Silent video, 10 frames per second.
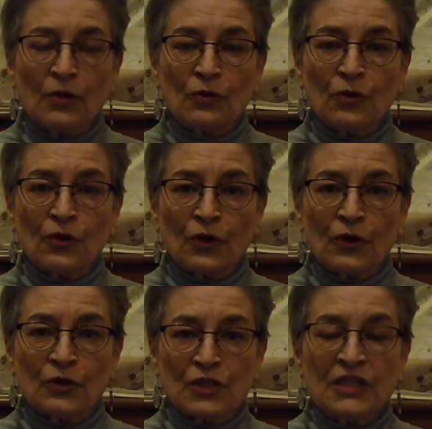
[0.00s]
toward
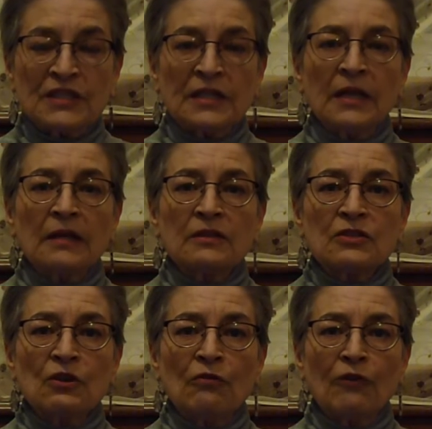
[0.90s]
her. She's sitting on the
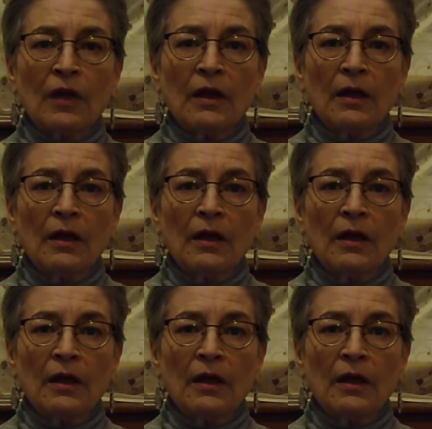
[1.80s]
sofa.